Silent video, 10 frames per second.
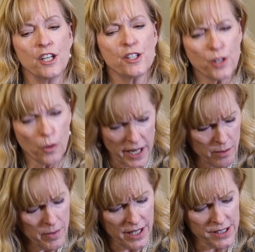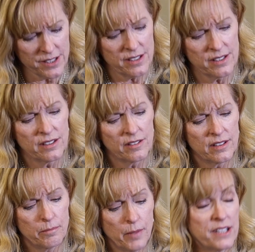So MS
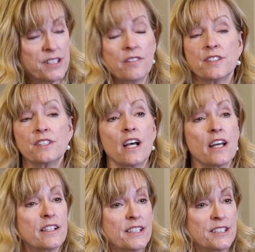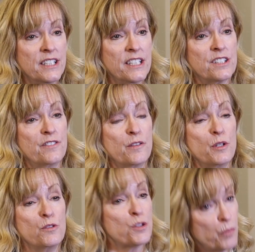by itself is not a disease of
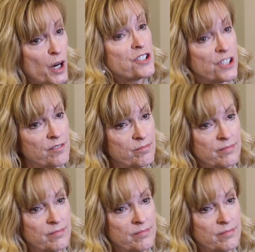immune suppression.